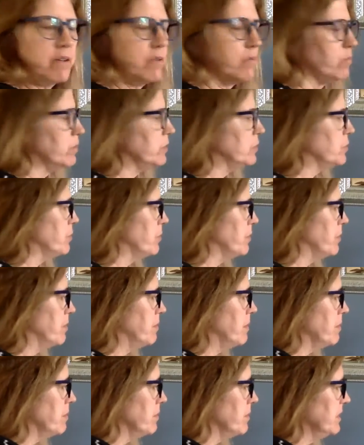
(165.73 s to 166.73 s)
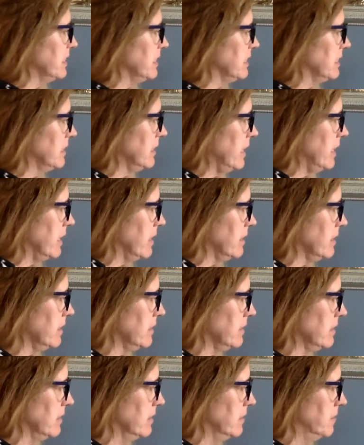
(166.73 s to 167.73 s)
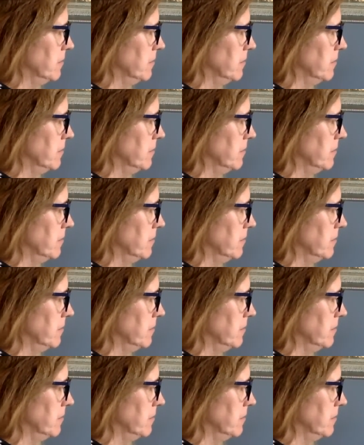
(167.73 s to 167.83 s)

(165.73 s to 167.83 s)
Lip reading: which we remember is 6,